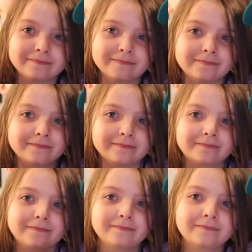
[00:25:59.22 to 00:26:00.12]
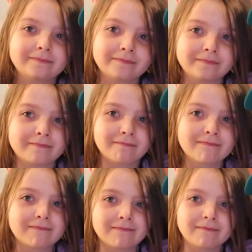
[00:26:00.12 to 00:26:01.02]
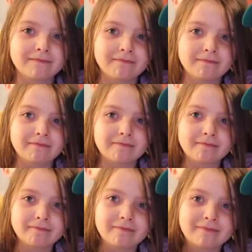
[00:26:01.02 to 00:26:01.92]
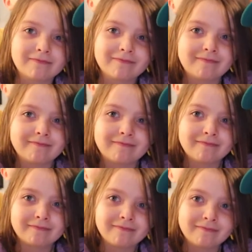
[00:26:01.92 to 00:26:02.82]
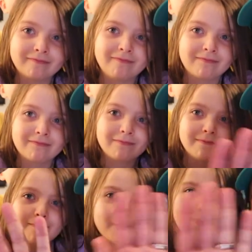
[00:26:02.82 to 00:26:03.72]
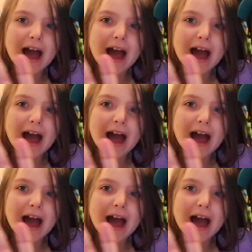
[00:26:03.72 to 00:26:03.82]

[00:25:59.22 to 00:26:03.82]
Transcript: This person isn't speaking.